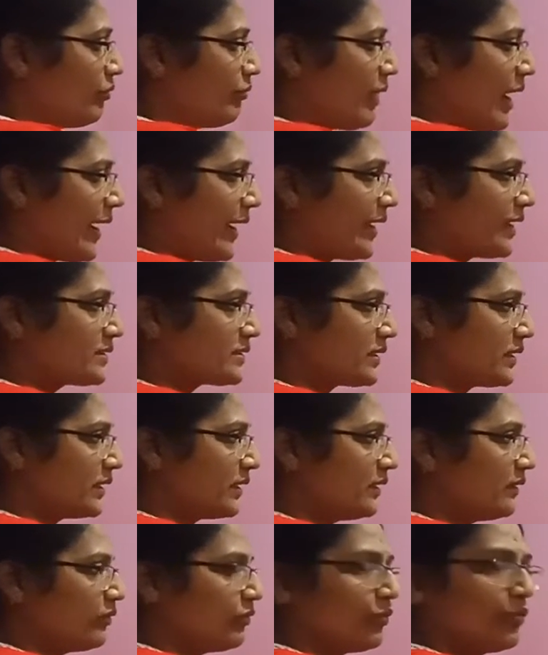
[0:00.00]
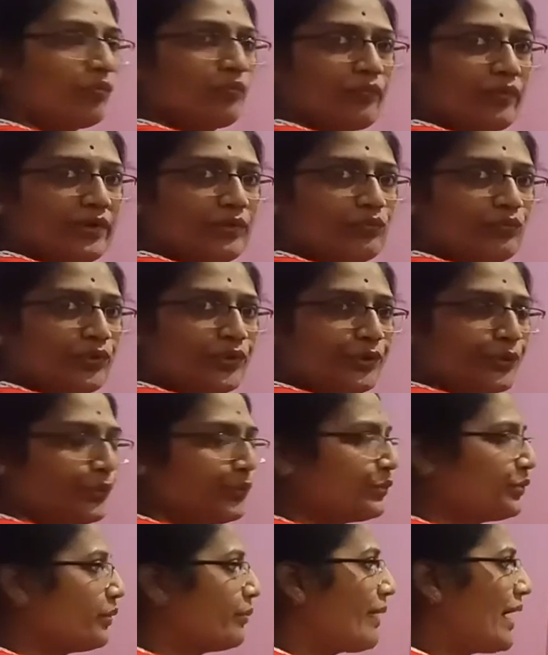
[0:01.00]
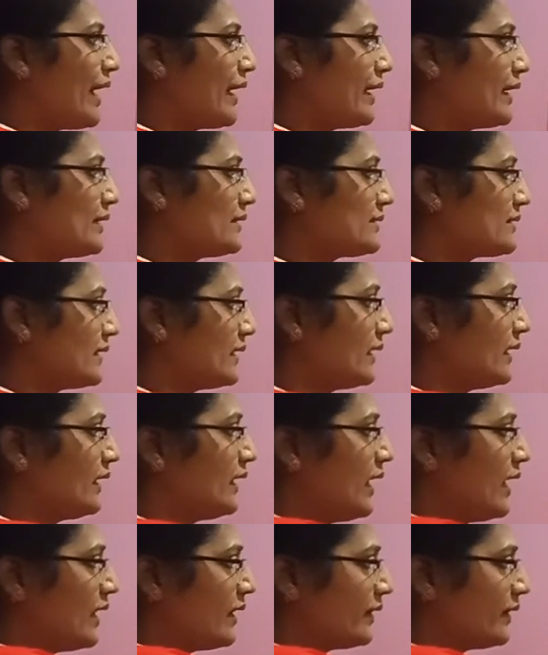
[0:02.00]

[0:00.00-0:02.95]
biasing, when we do the biasing,